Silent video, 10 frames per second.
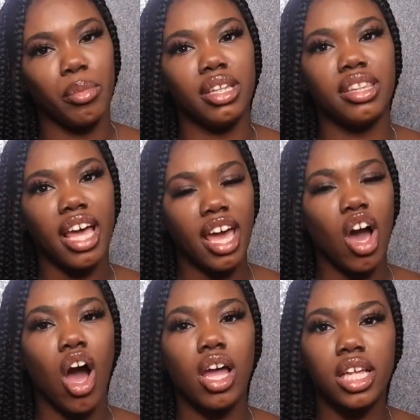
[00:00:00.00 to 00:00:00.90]
But they
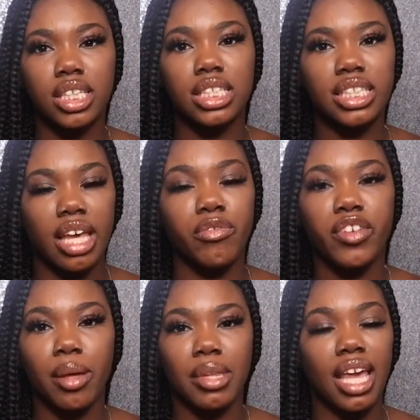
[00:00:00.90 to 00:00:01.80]
are in the same
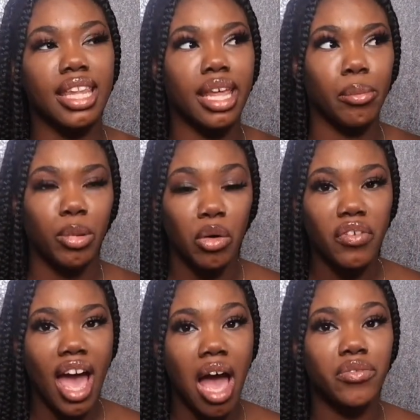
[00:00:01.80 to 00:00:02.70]
family and they both
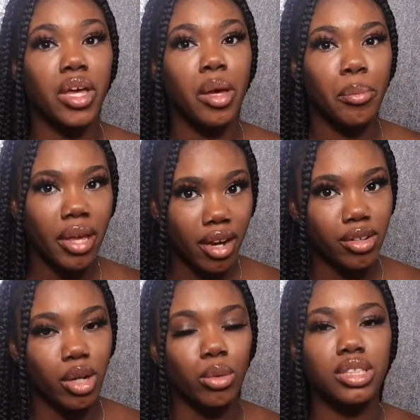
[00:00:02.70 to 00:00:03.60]
have pear notes.